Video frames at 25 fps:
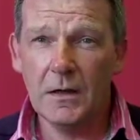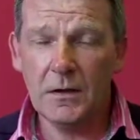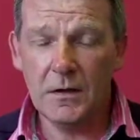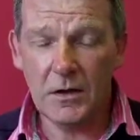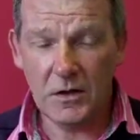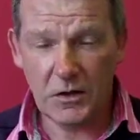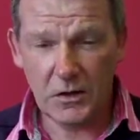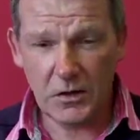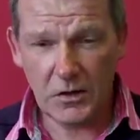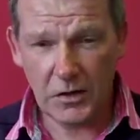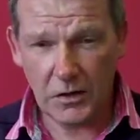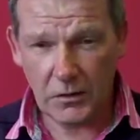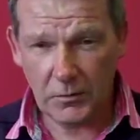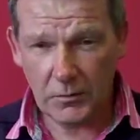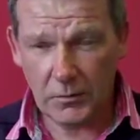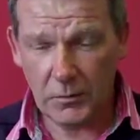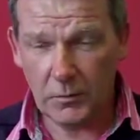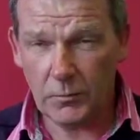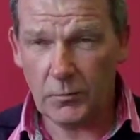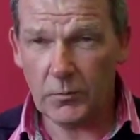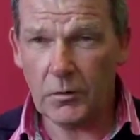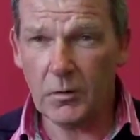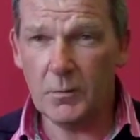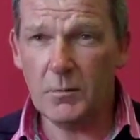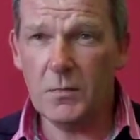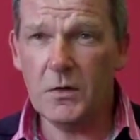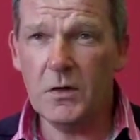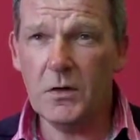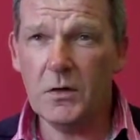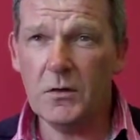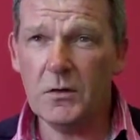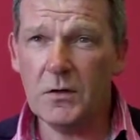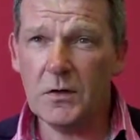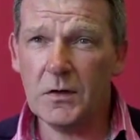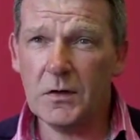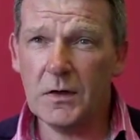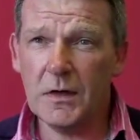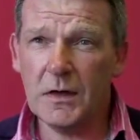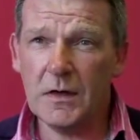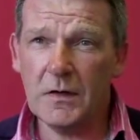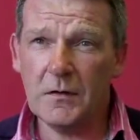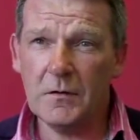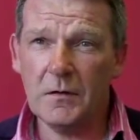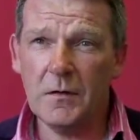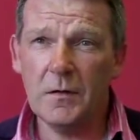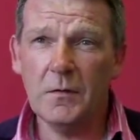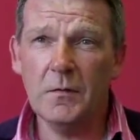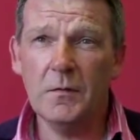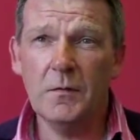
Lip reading: The children were abusive,